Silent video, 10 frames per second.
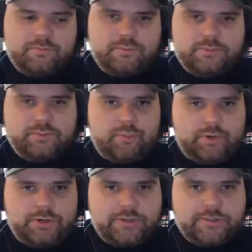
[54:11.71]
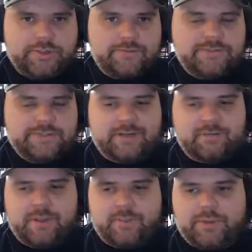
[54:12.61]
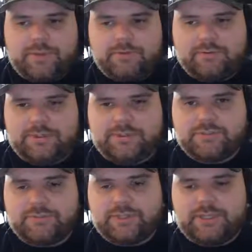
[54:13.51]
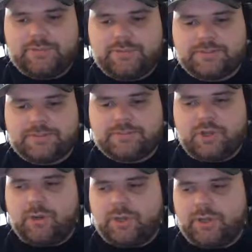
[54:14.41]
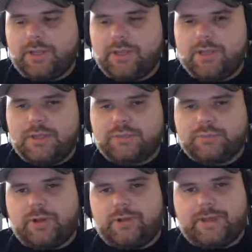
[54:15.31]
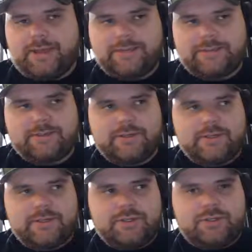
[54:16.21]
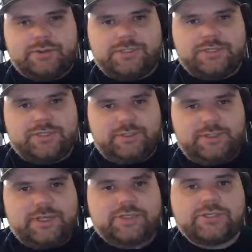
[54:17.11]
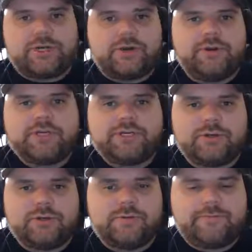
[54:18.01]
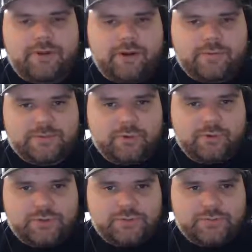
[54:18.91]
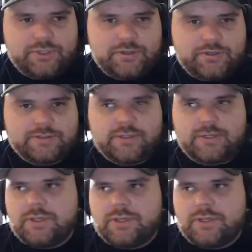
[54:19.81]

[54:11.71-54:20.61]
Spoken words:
supporters of the Second Amendment and everything, so we can keep this going, as well as teaching the next generation of firearms owners, because